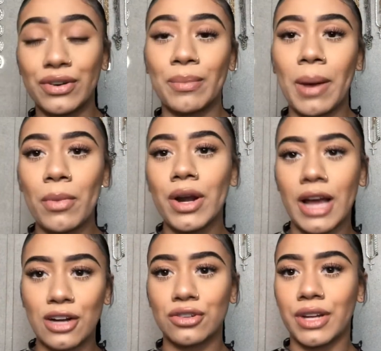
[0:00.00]
my more
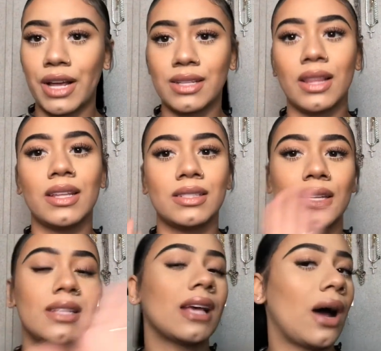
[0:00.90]
natural days, this
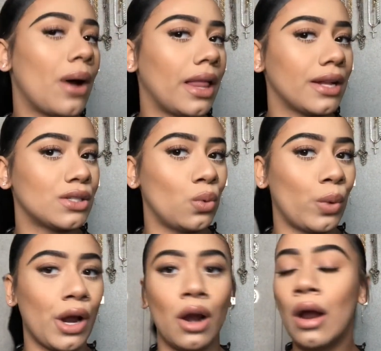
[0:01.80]
is how I like to
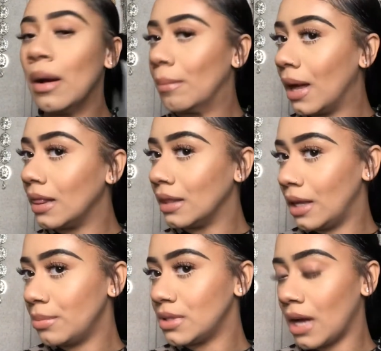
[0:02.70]
wear my lips.